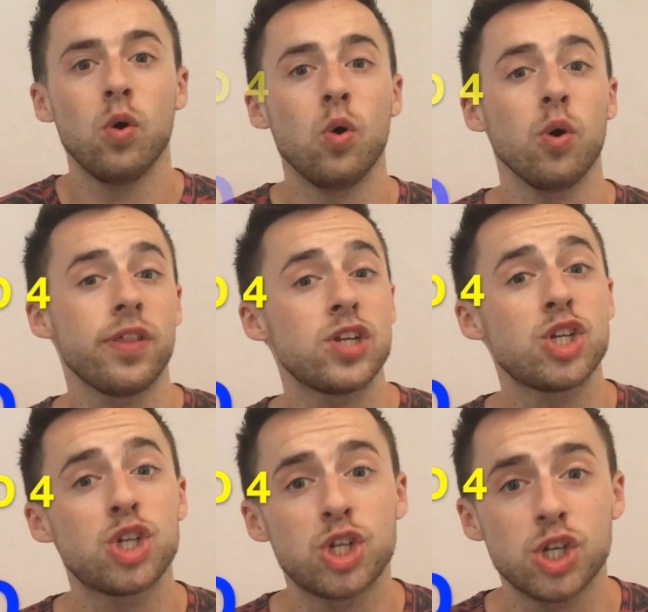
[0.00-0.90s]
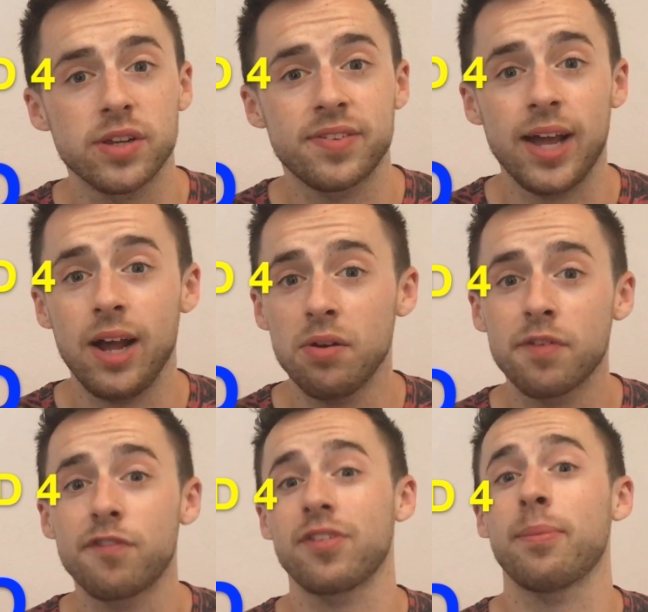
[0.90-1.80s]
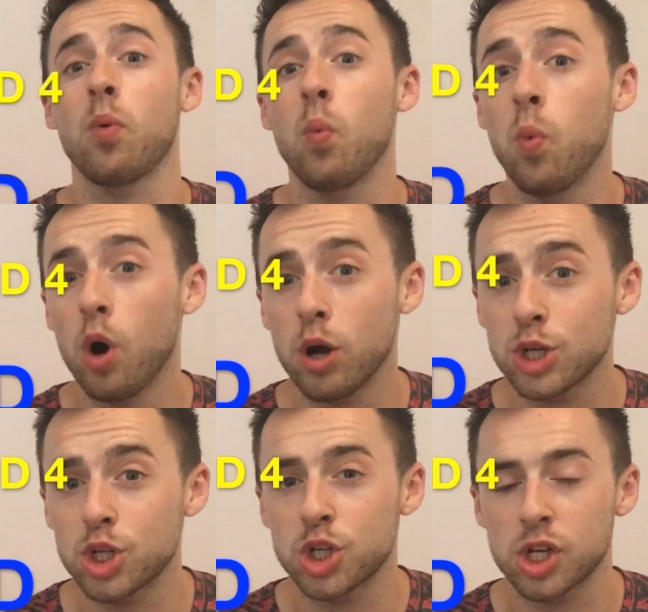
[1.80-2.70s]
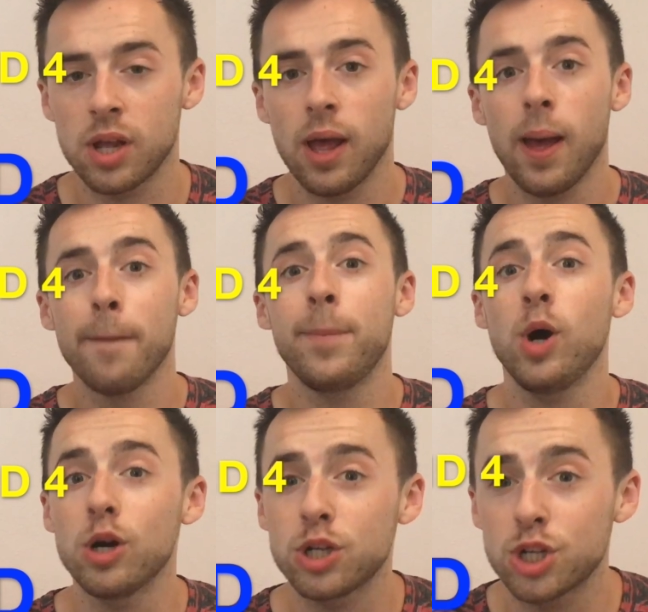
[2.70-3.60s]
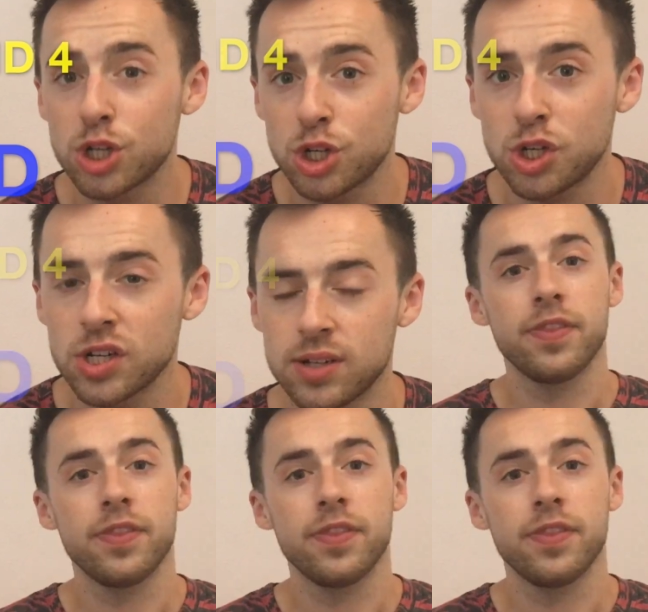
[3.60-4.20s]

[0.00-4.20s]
Or the sh sound, for example, wash, push.